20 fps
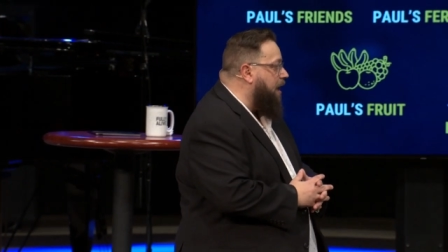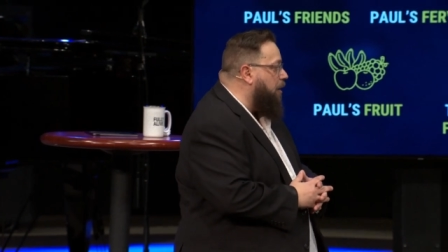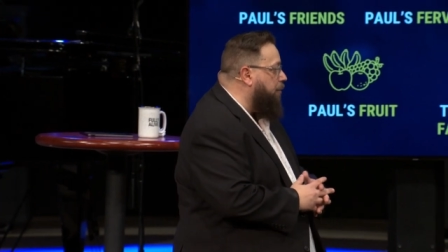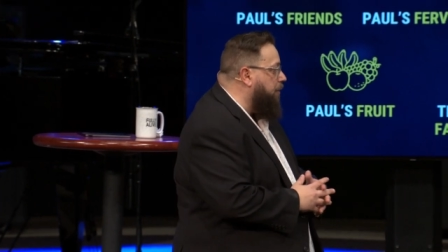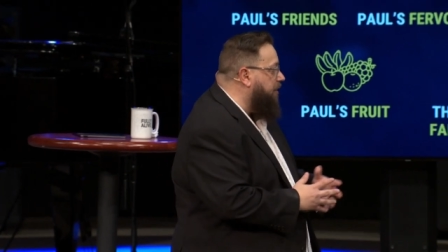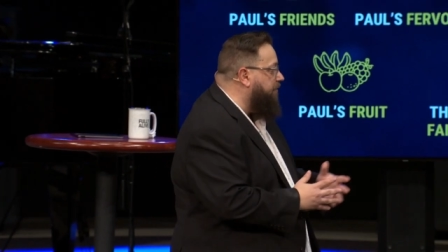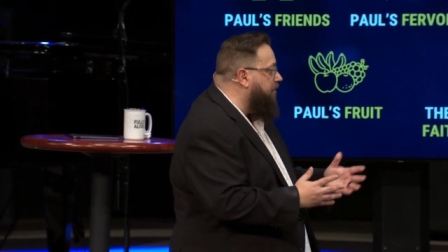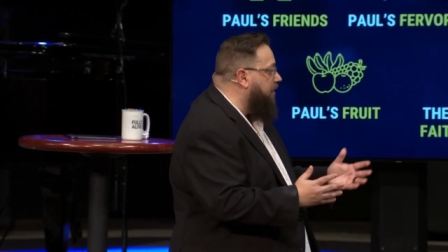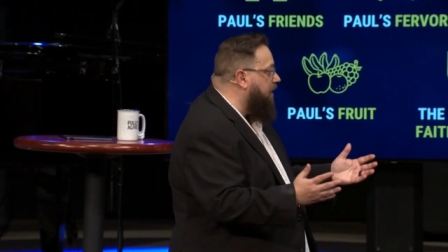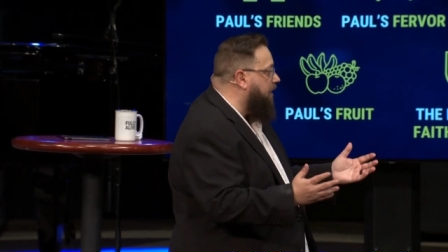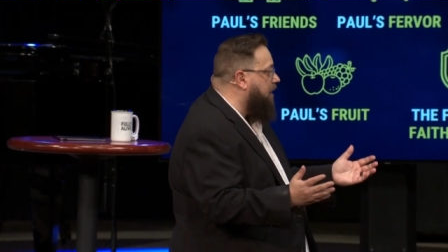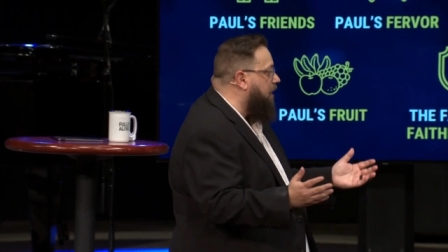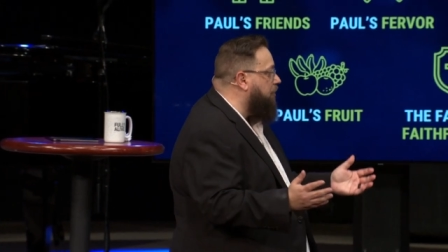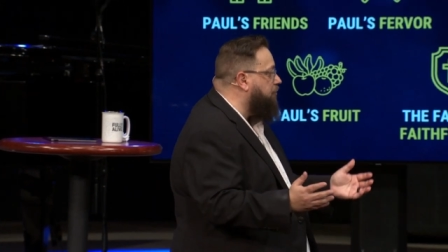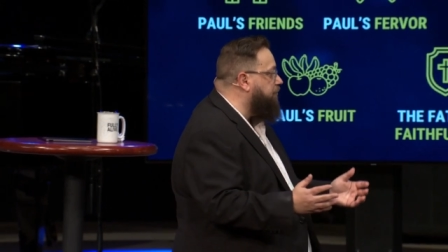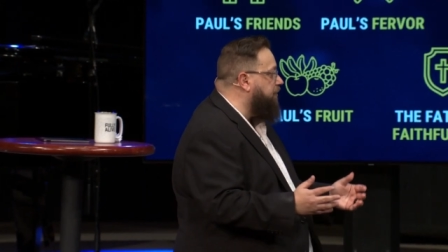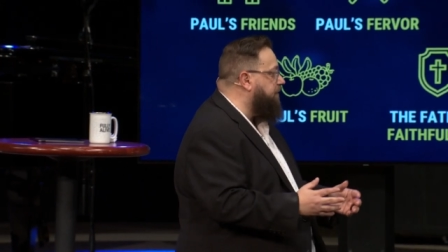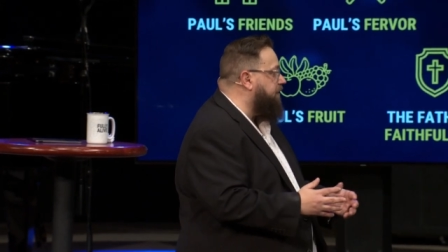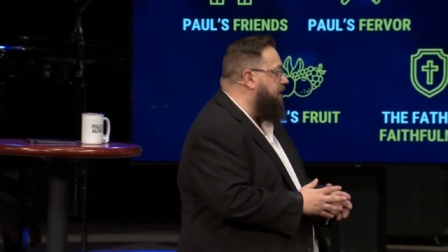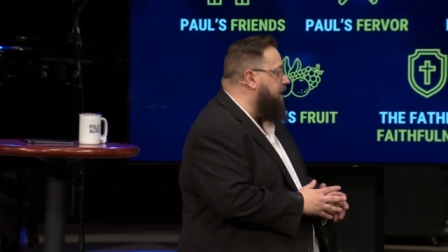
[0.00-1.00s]
are we living in a
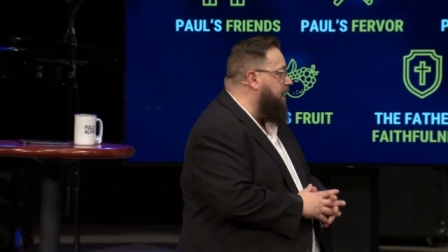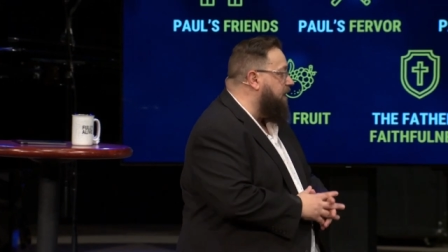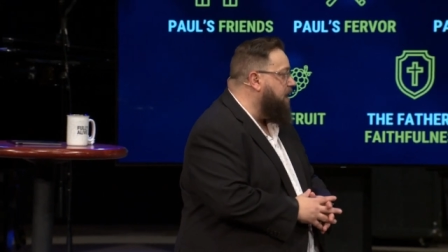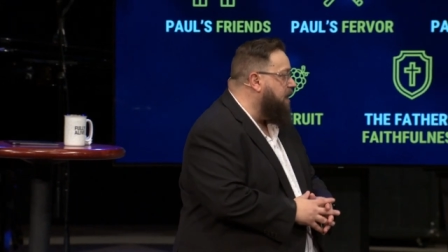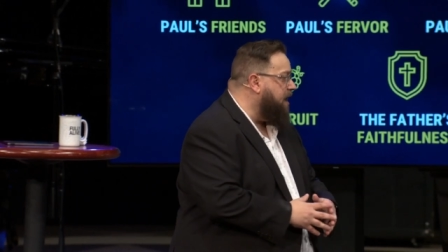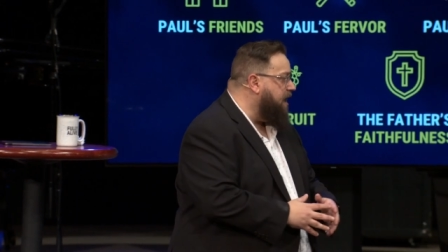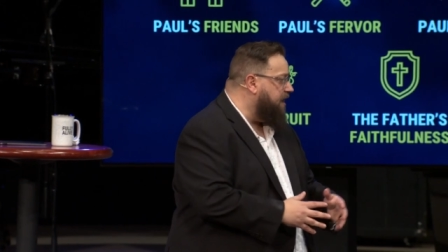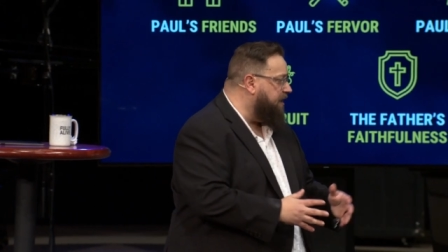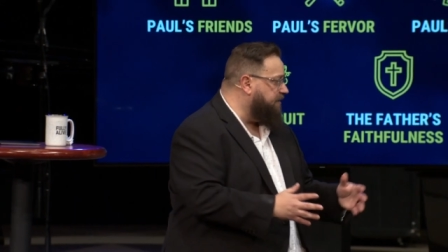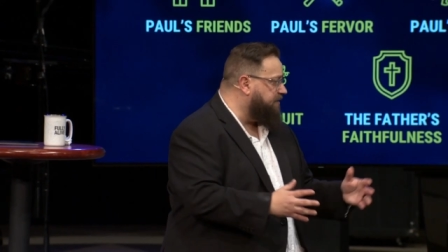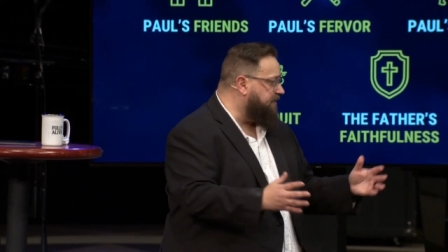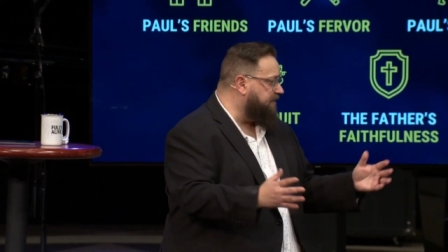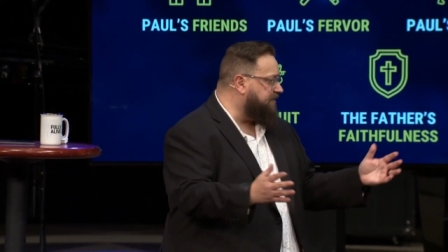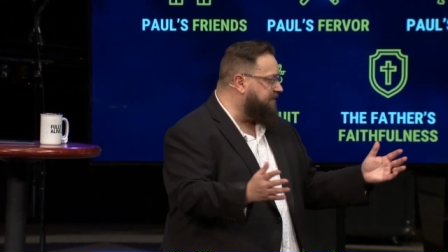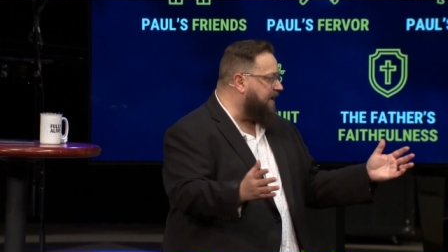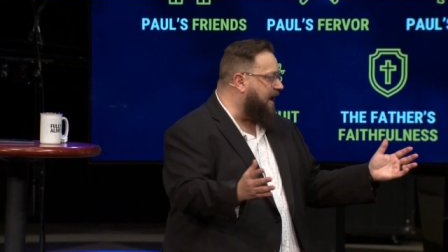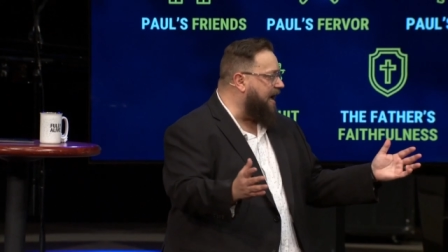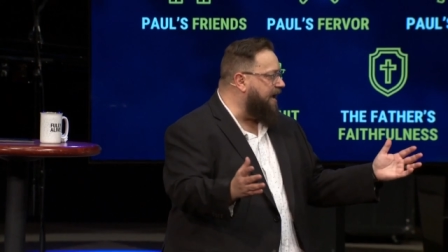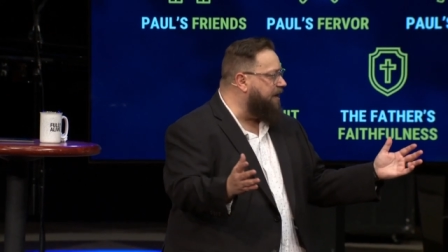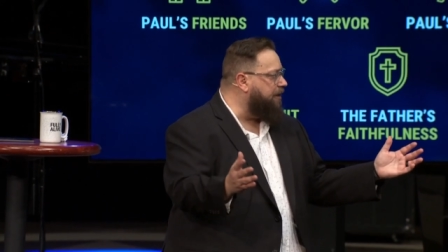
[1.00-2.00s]
country today, in a
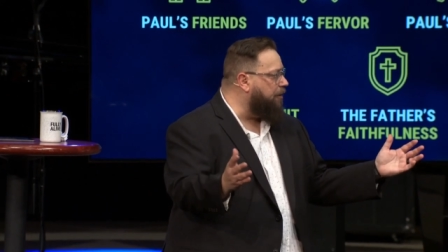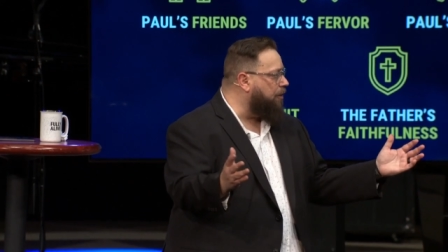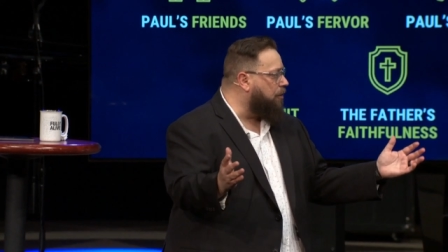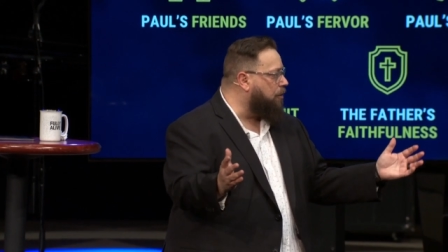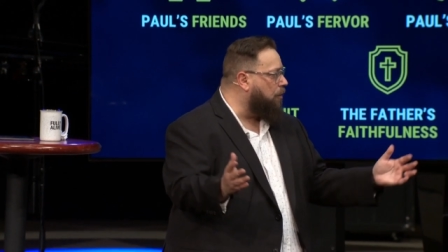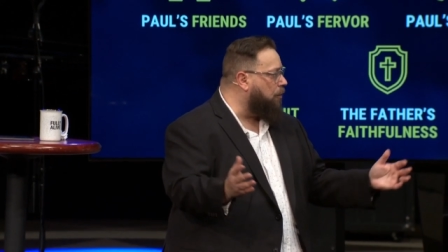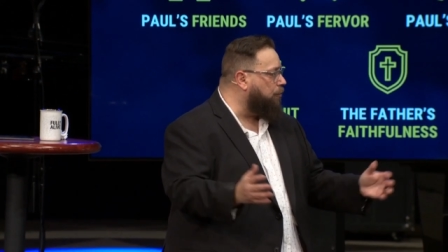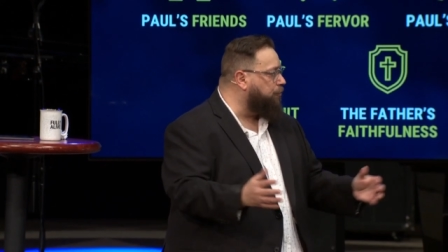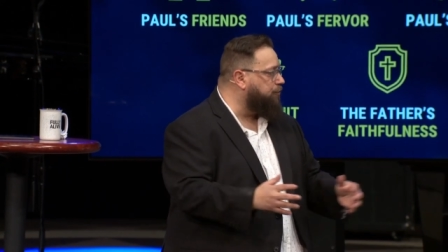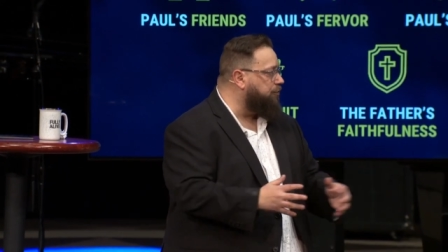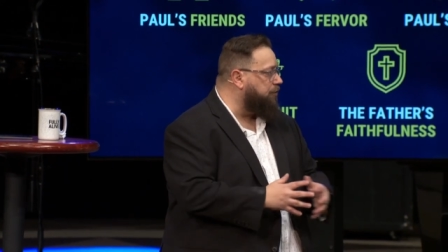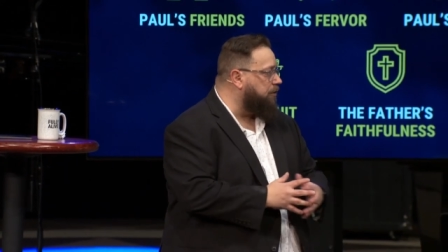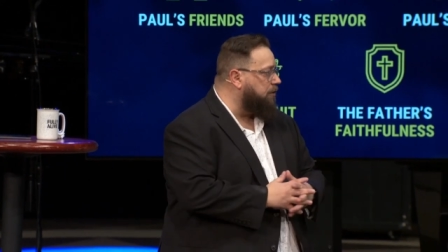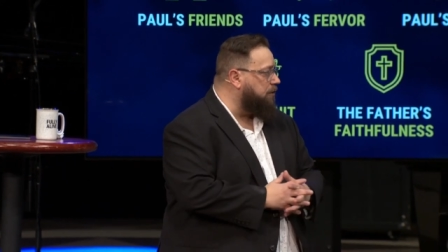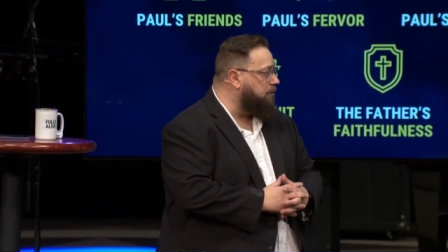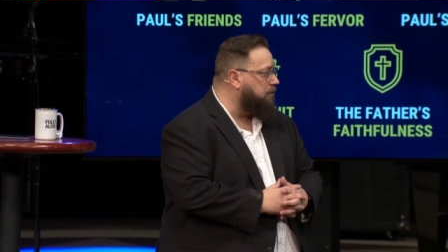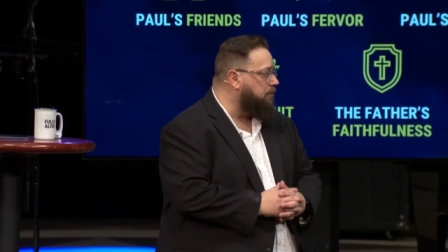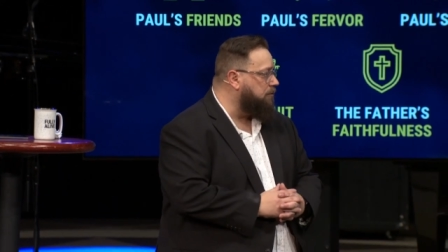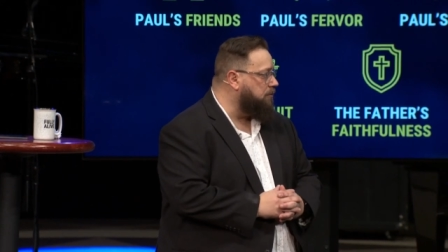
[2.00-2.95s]
society or a culture